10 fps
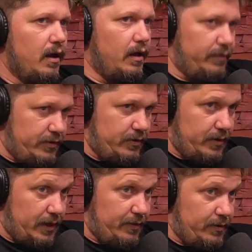In
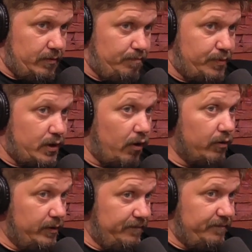their
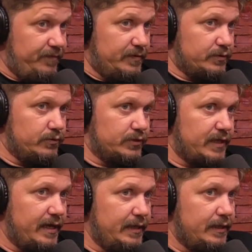current physical state?